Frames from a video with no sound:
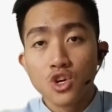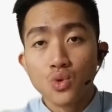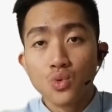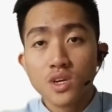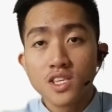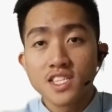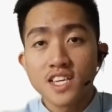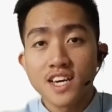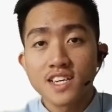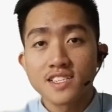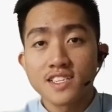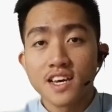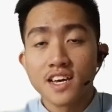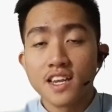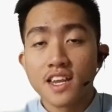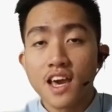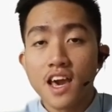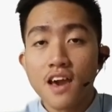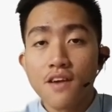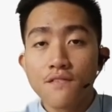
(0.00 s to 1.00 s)
which has
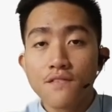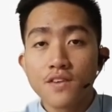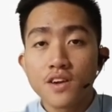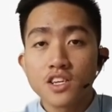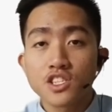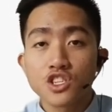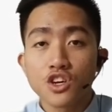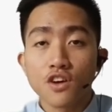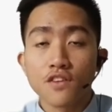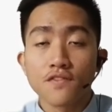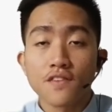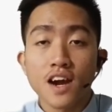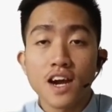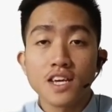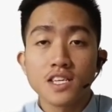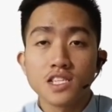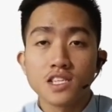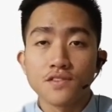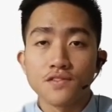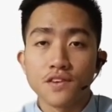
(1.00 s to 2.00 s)
an average of
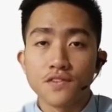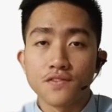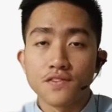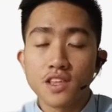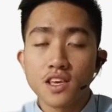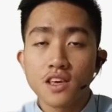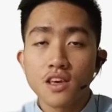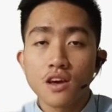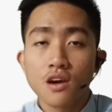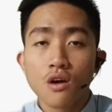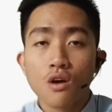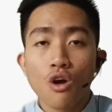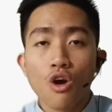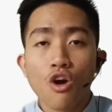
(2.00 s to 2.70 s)
IC50